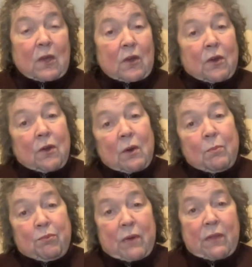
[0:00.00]
Her
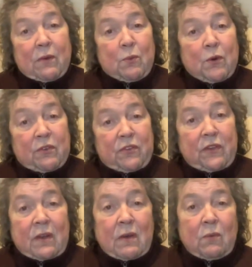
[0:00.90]
brother works
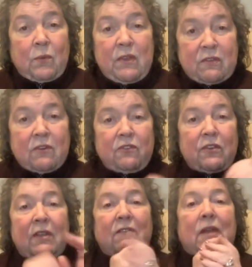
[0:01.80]
in research
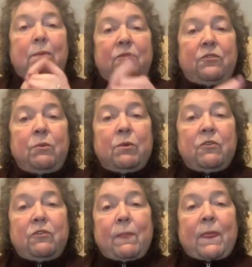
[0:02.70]
in this type of
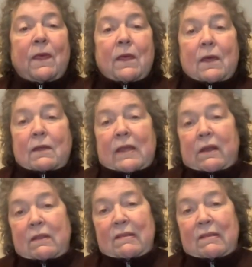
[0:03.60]
tumors down in the